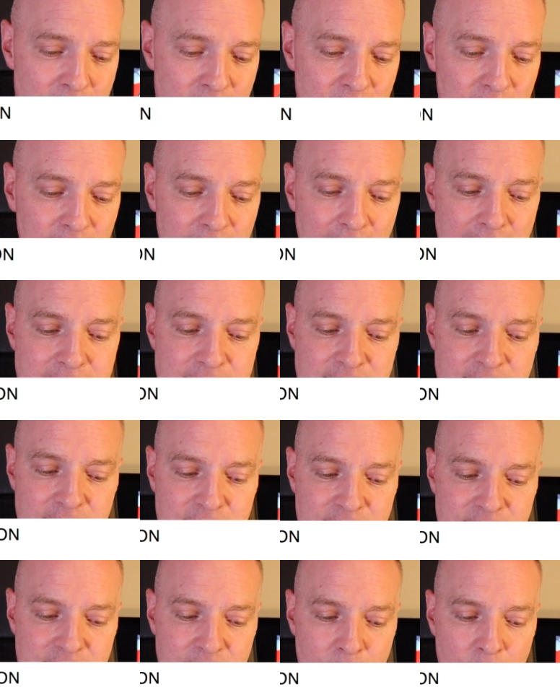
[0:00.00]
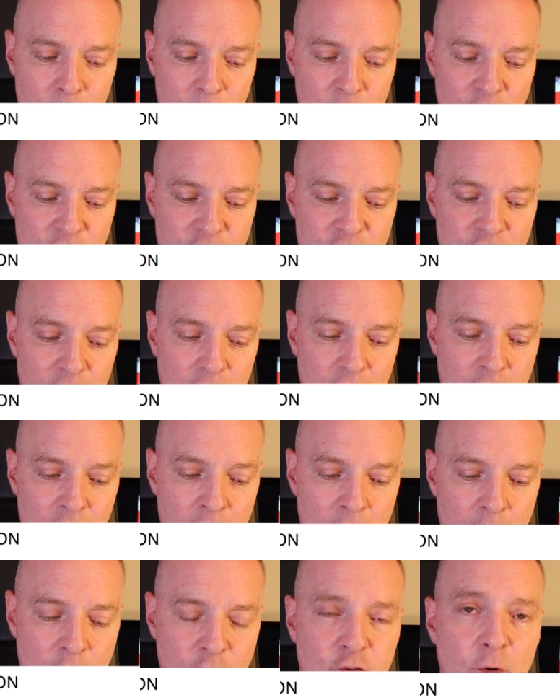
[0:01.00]
The latest timbers
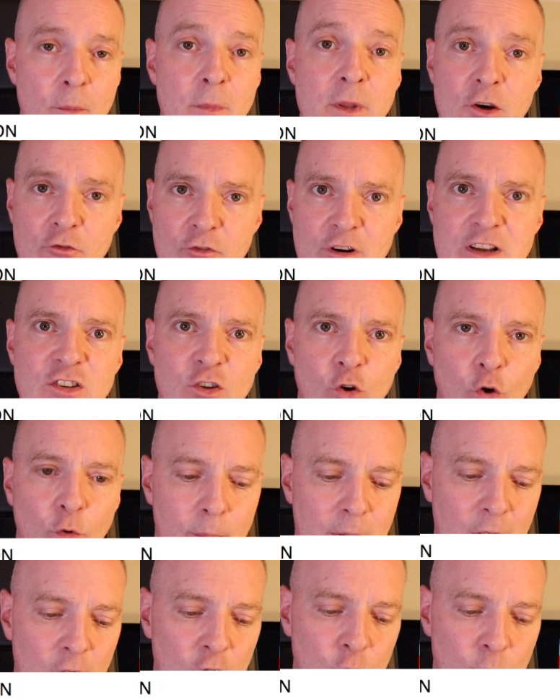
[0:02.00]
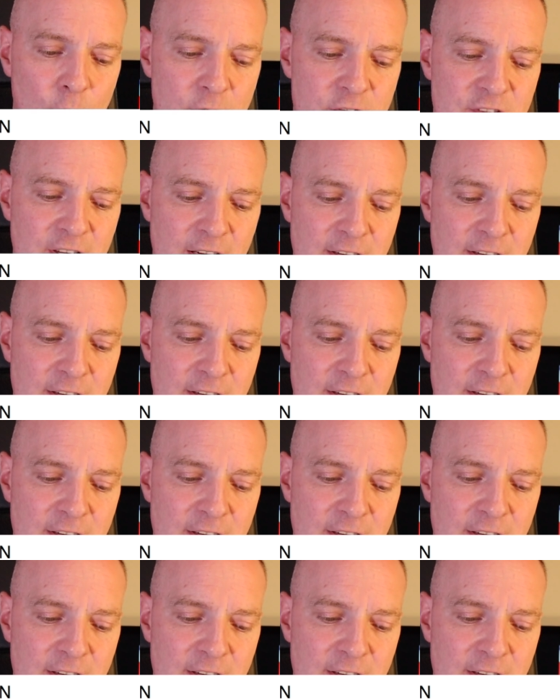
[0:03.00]
from the original build was